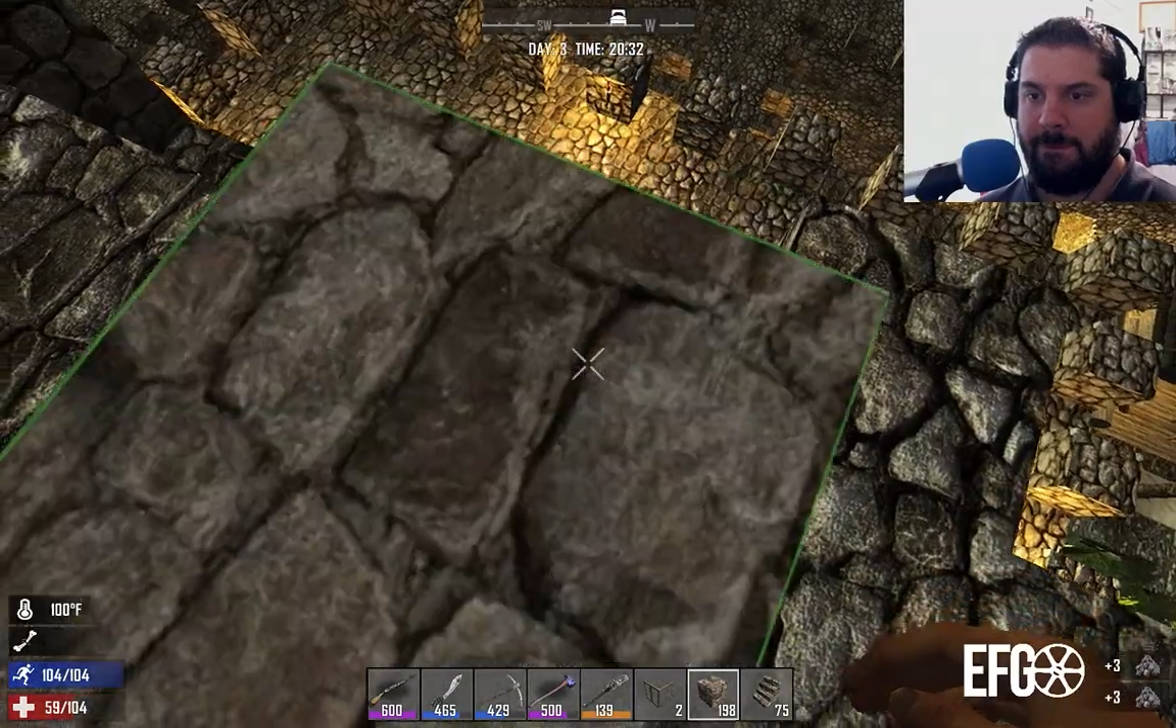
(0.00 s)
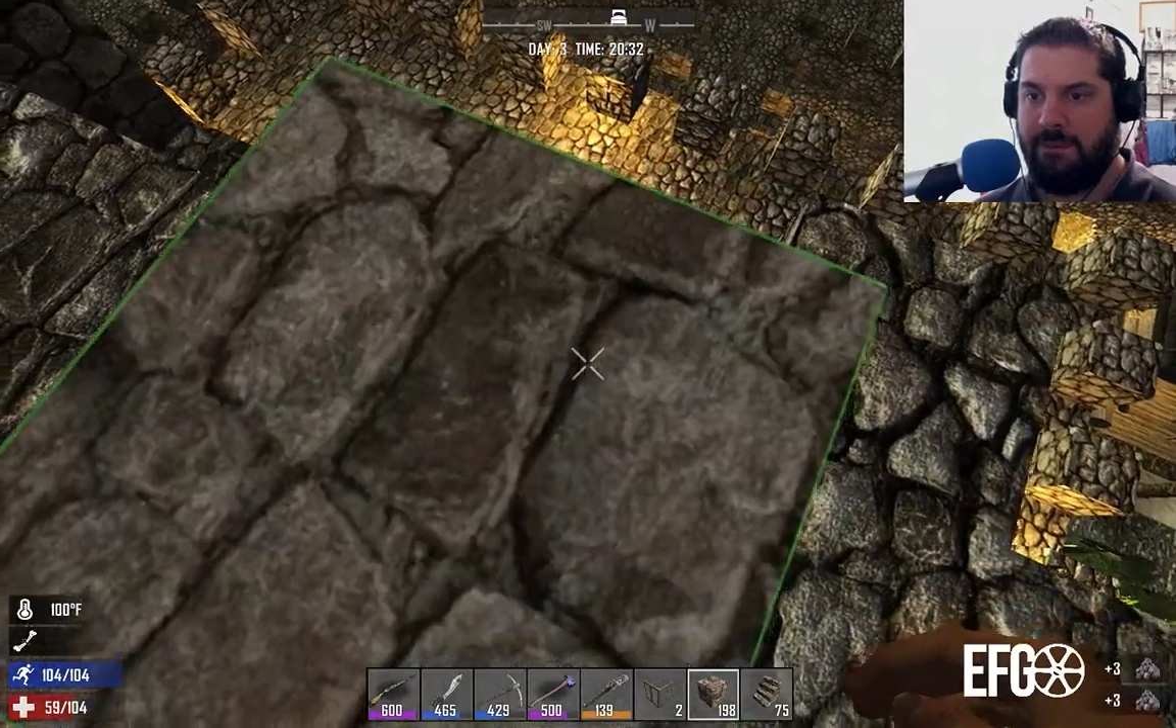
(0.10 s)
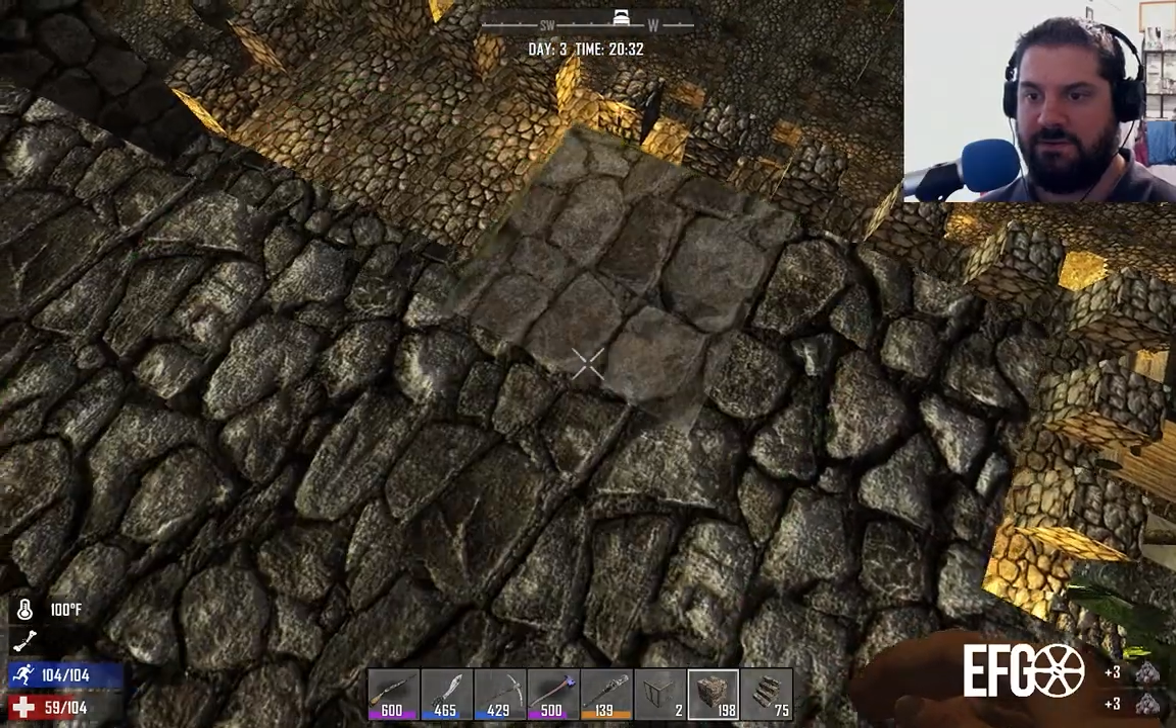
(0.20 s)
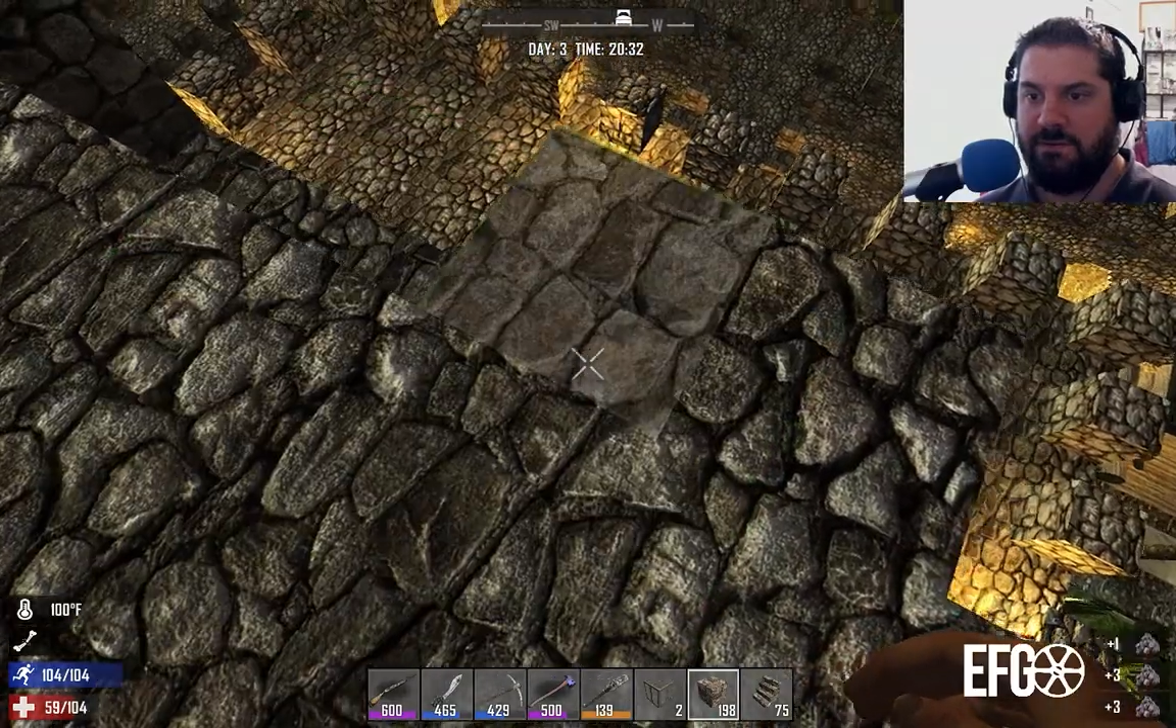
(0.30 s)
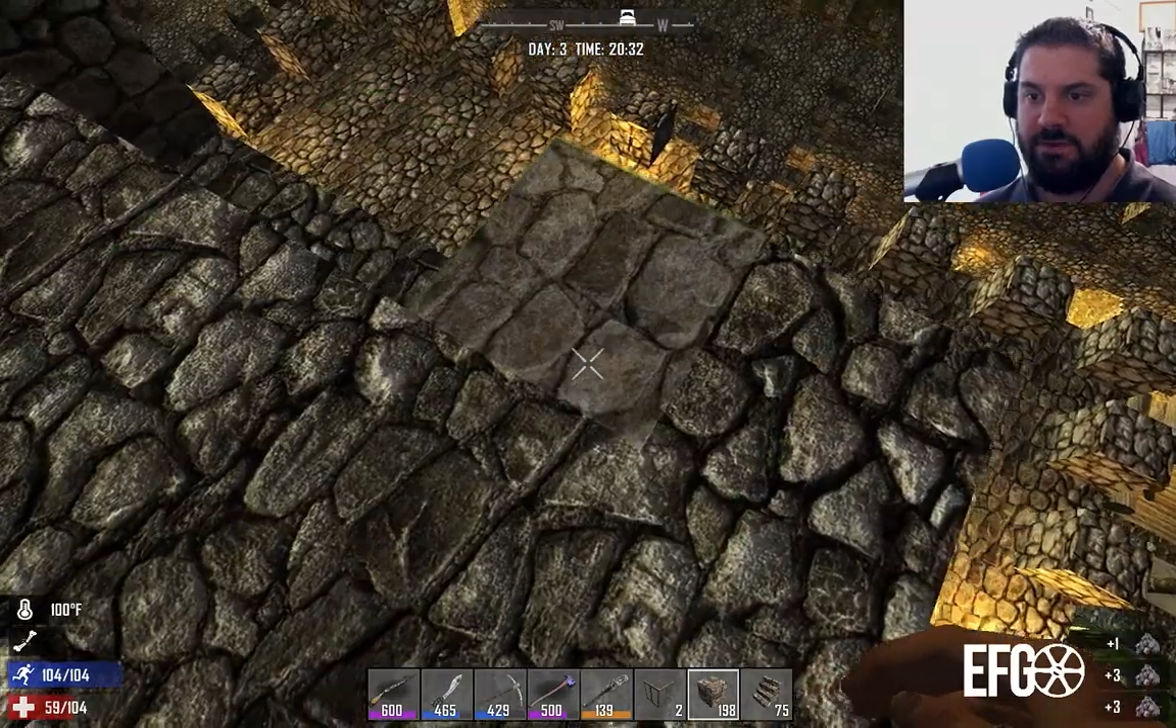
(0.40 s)

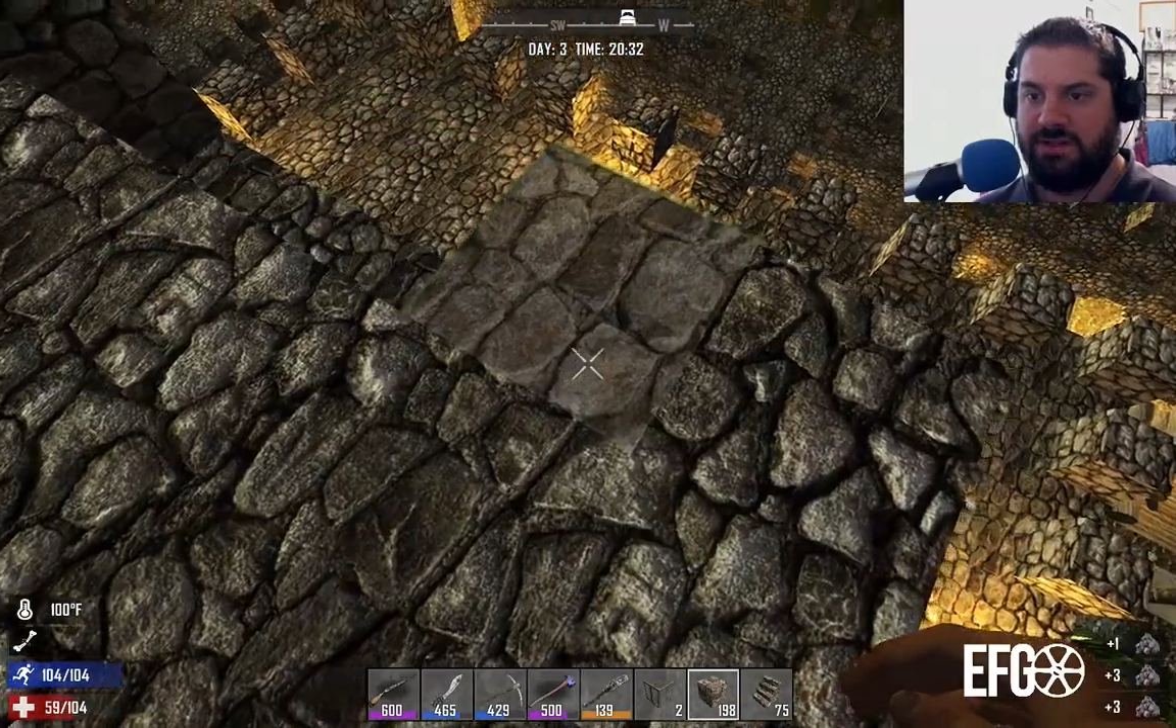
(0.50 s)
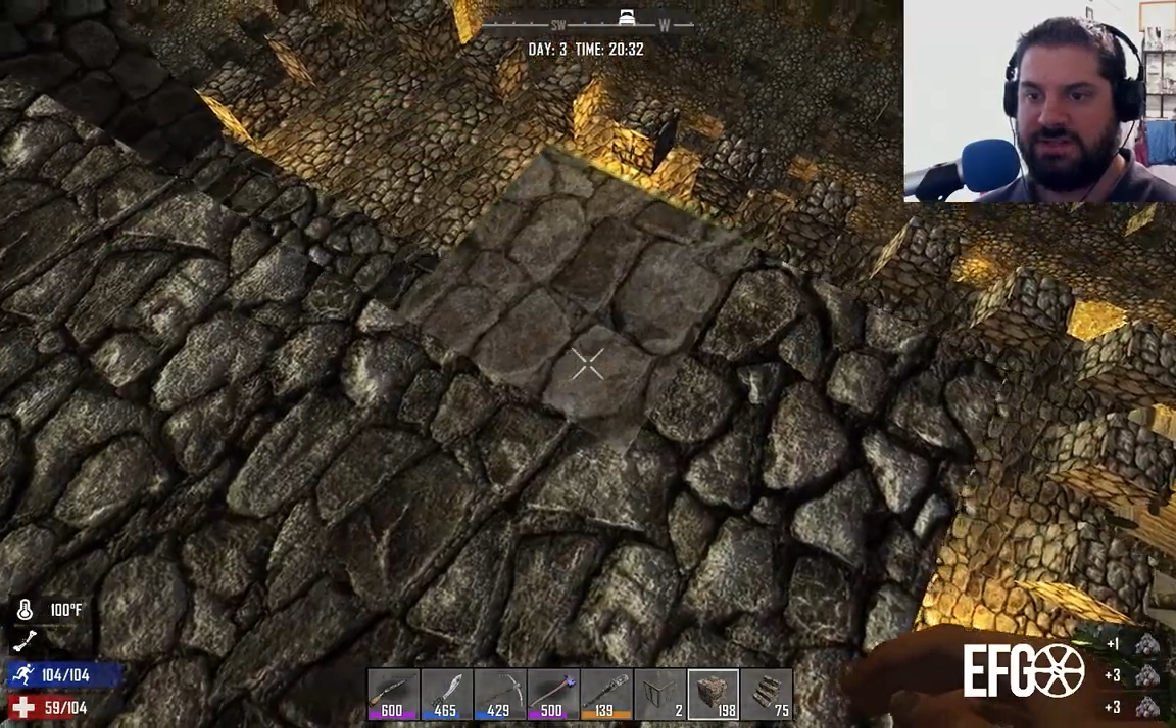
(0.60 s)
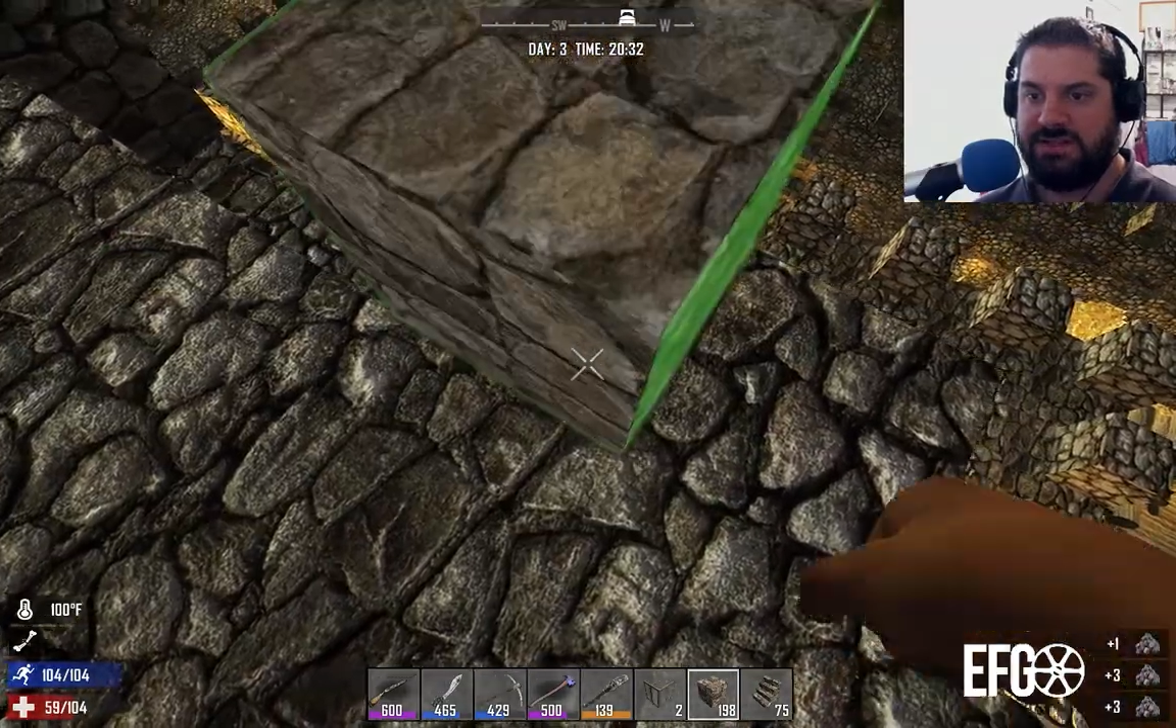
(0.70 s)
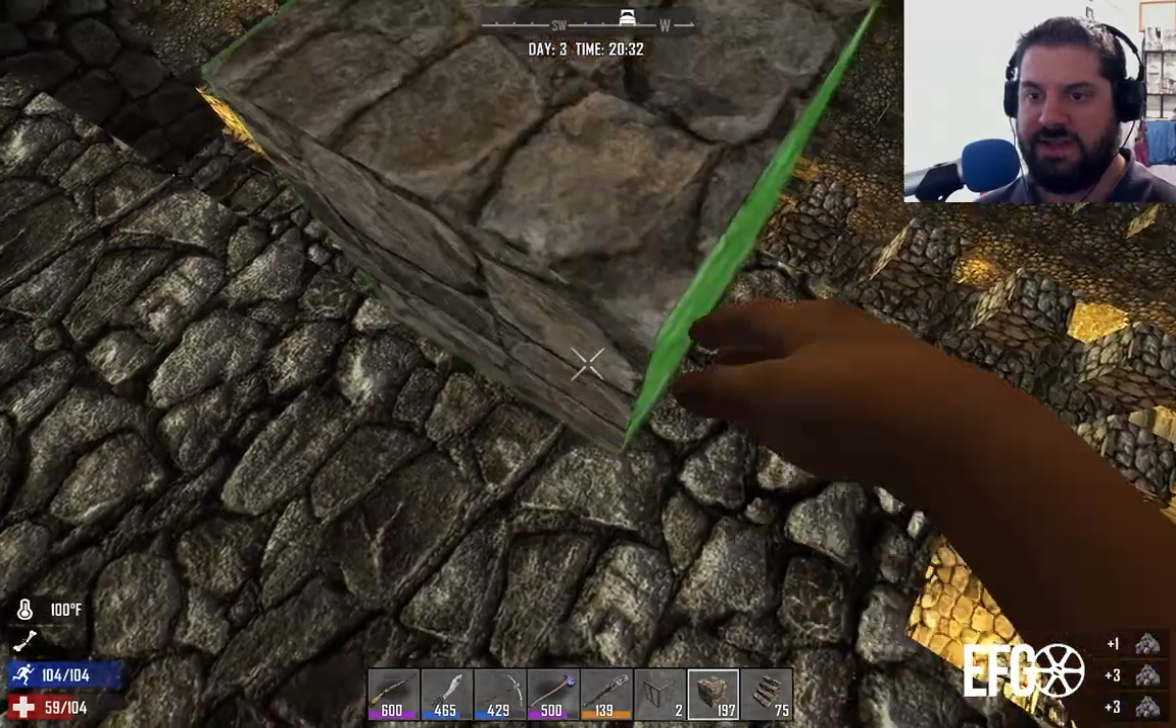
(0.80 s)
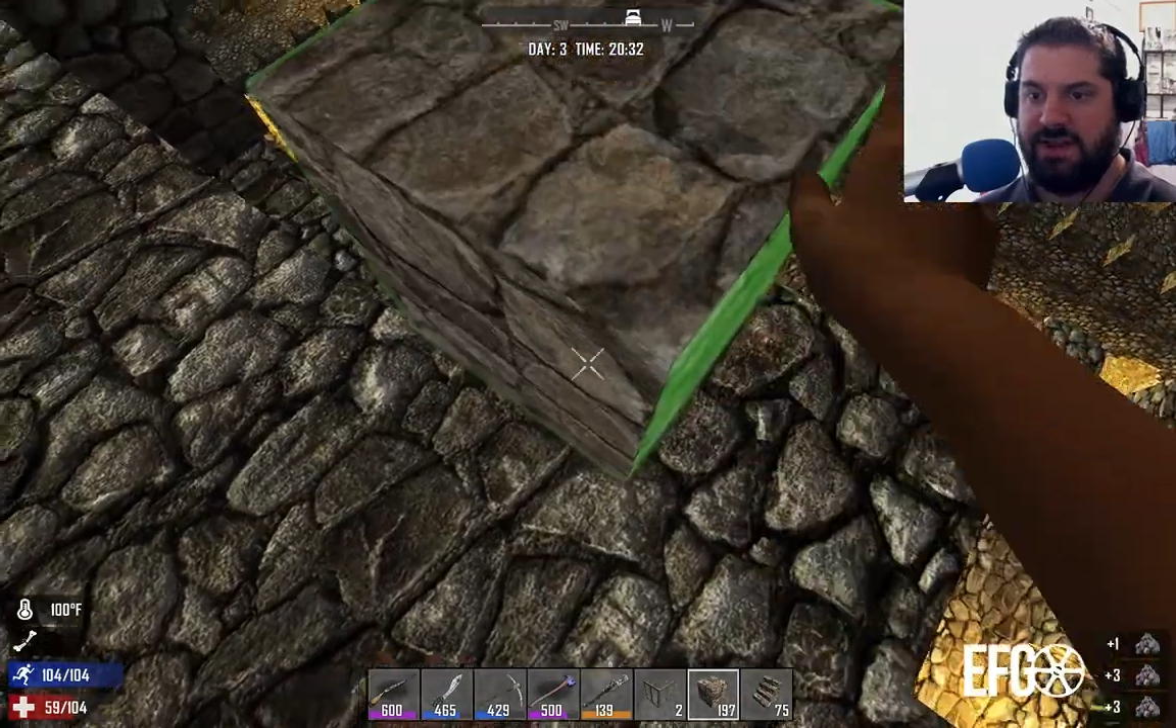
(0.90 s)
So let's
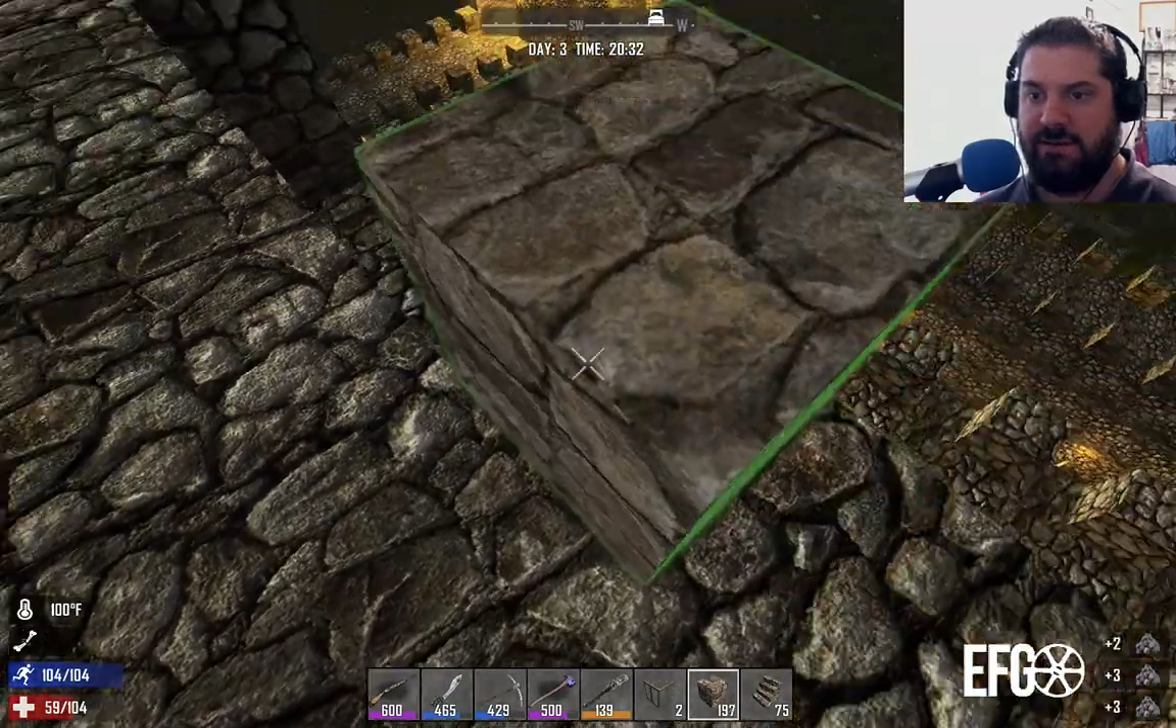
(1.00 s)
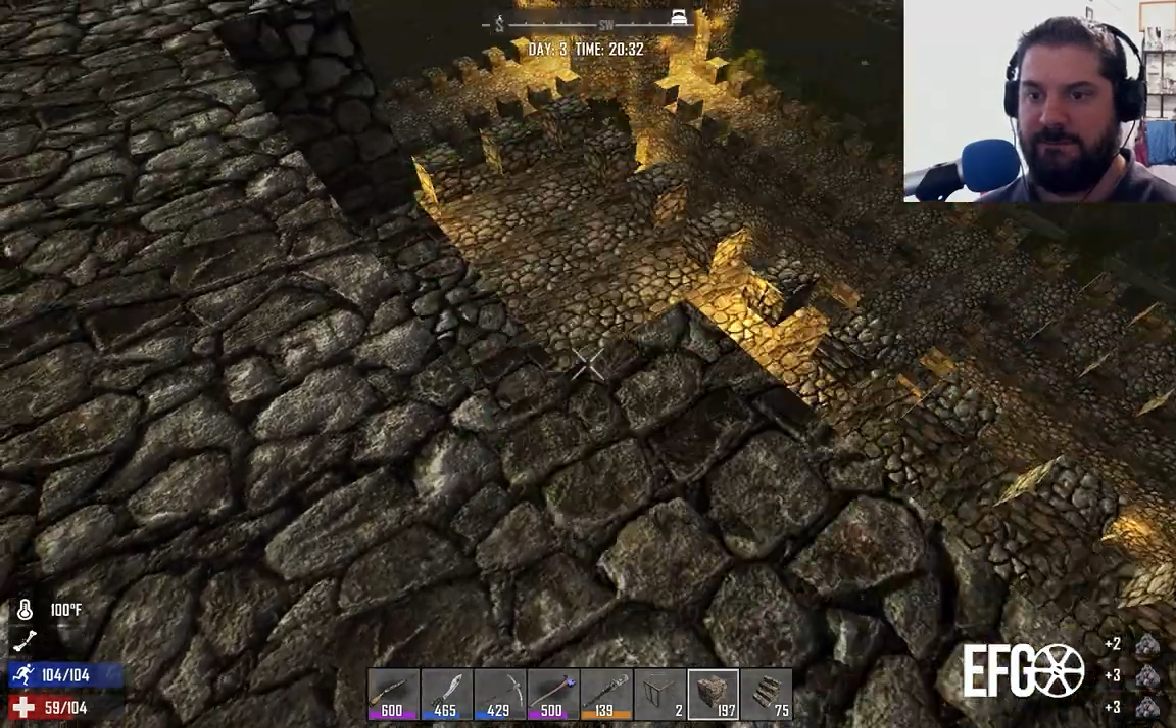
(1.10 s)
see.